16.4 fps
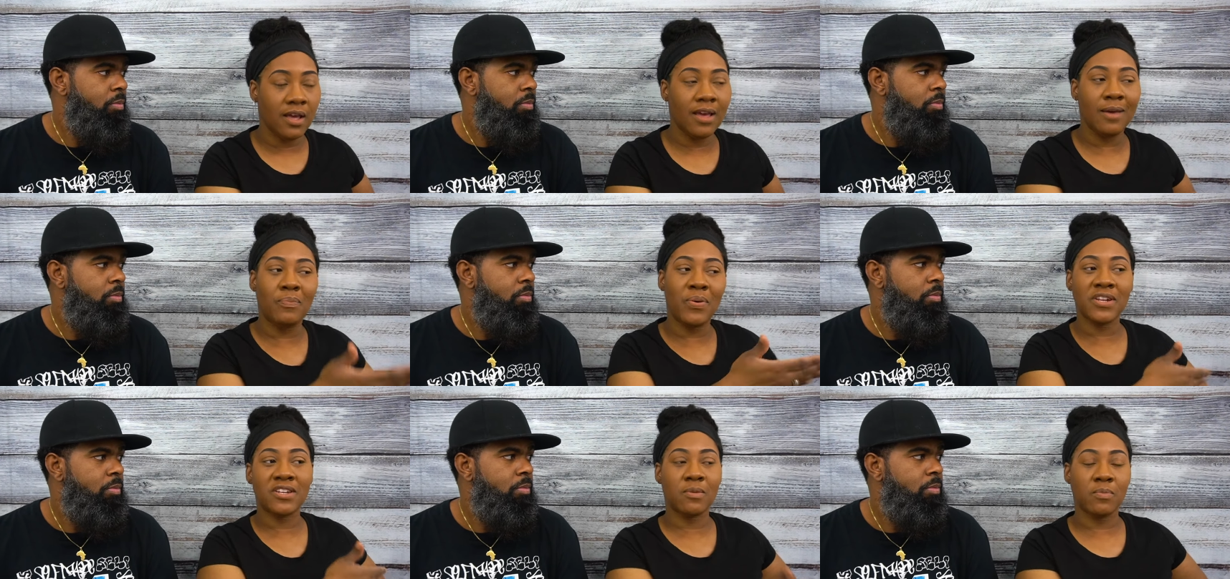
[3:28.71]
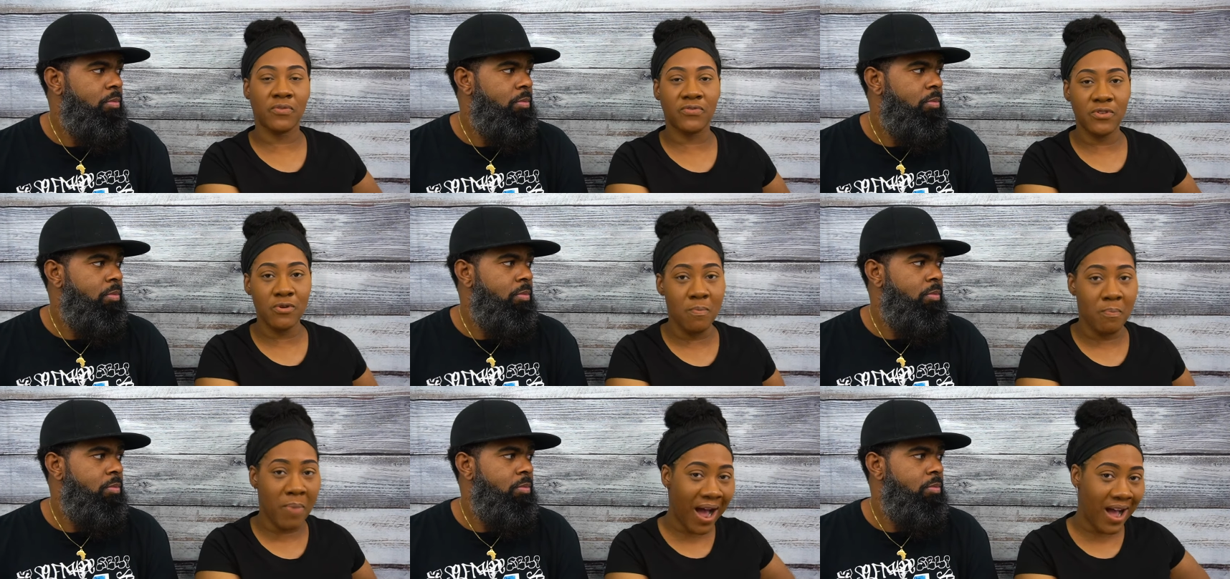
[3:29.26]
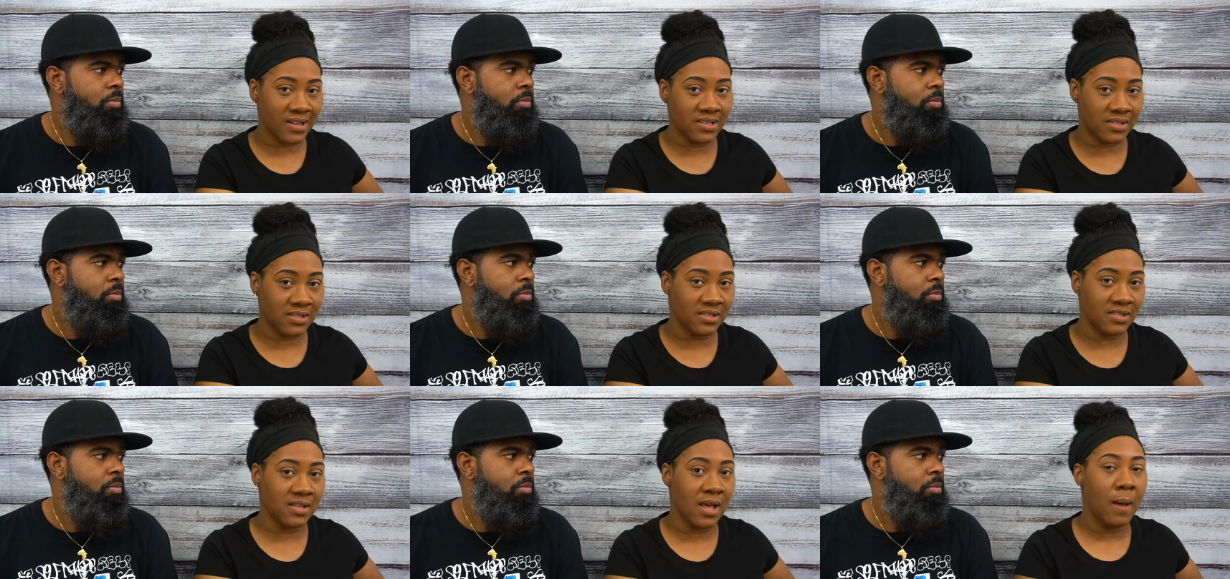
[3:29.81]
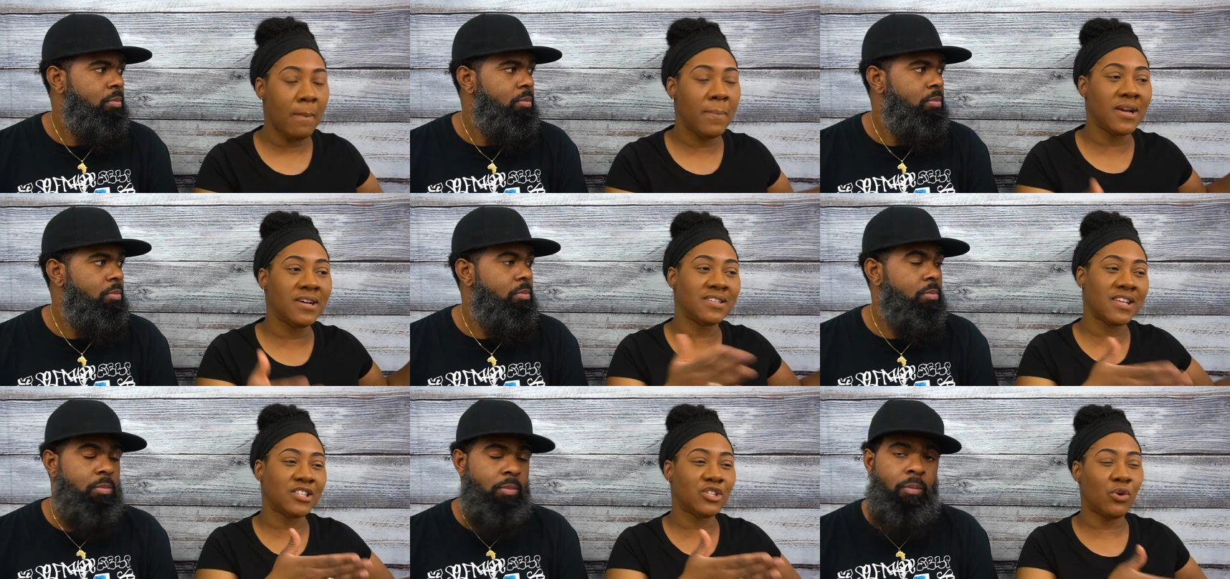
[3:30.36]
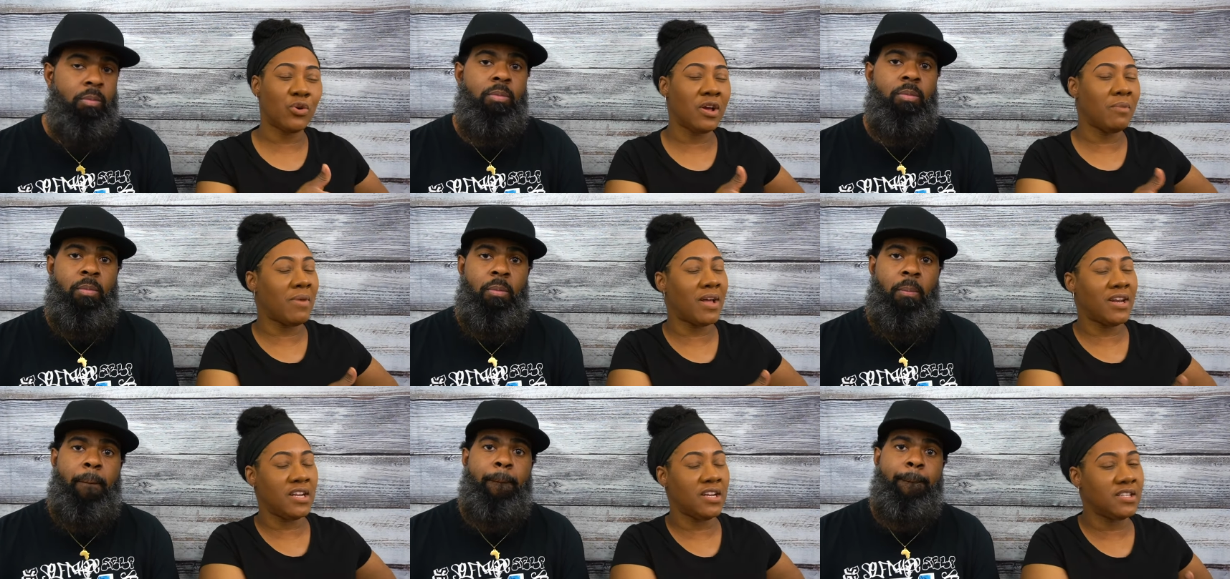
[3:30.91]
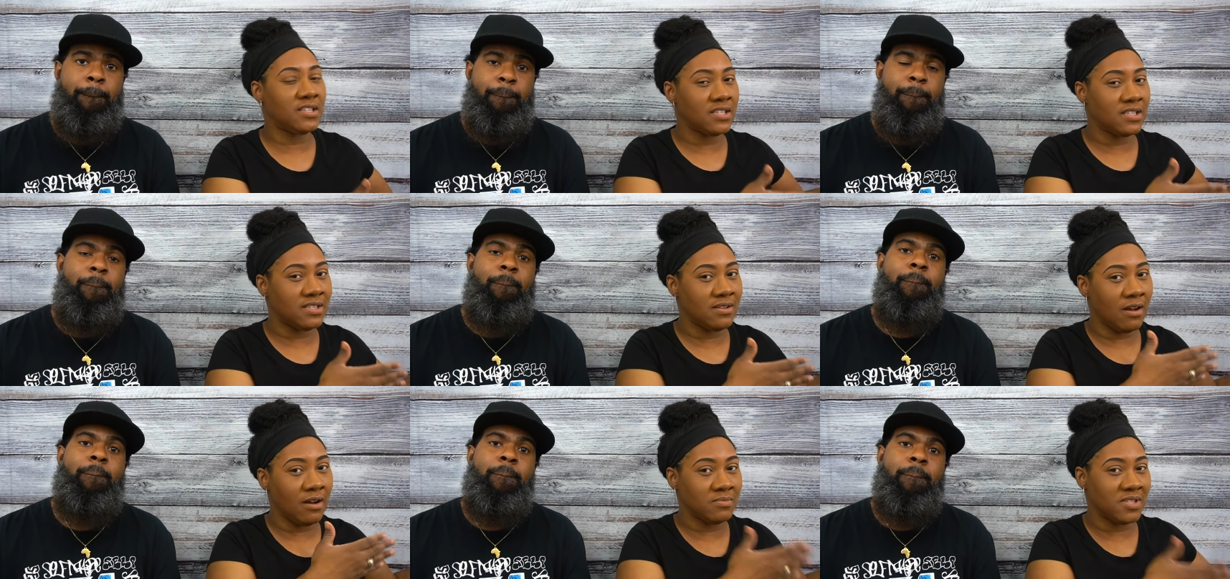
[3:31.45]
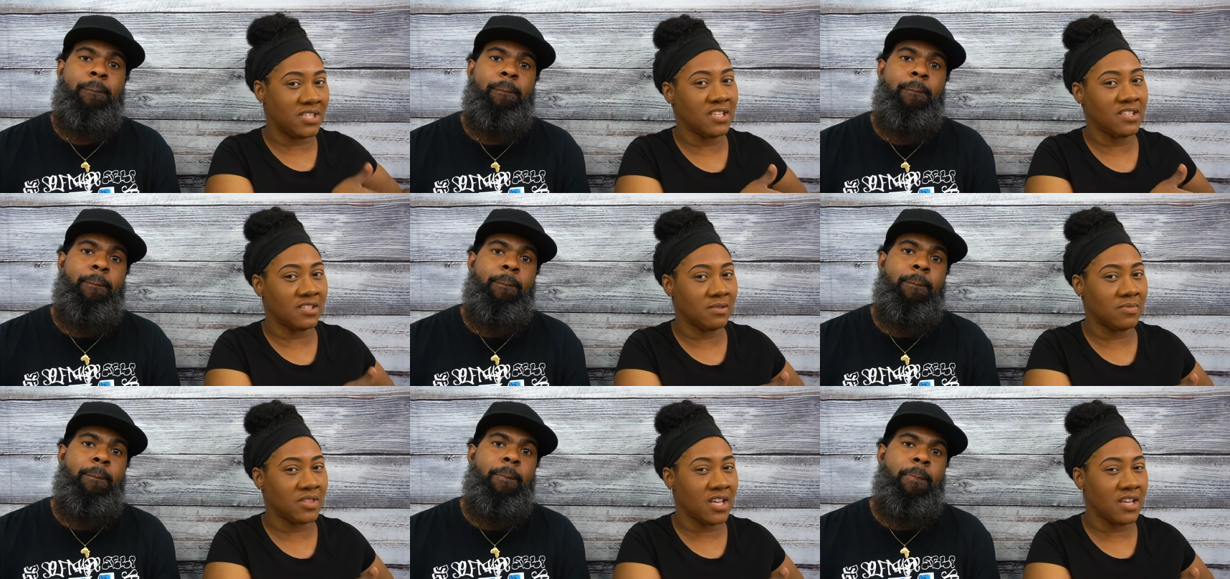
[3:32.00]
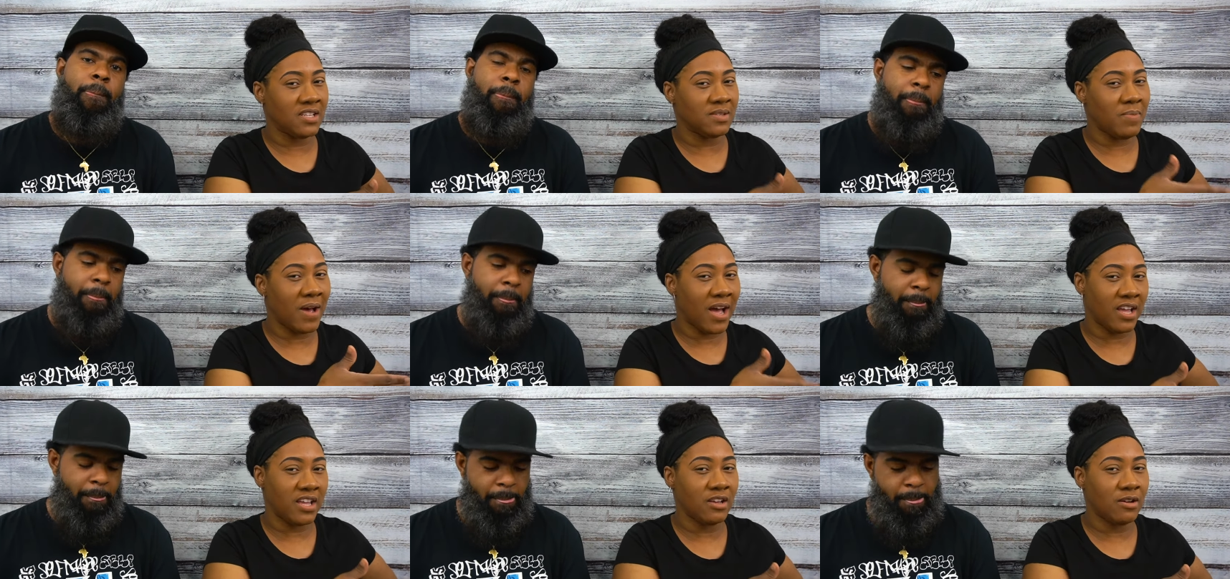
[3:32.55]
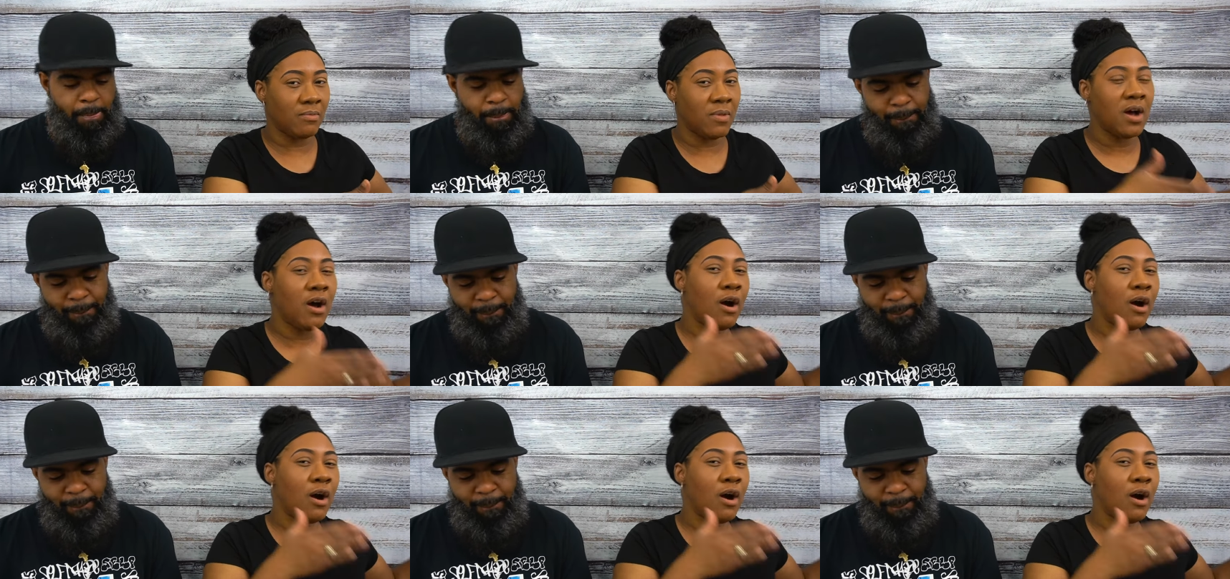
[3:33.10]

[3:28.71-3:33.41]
Speaker 1: and picked up a few boxes because I told him I needed to um, send some things by him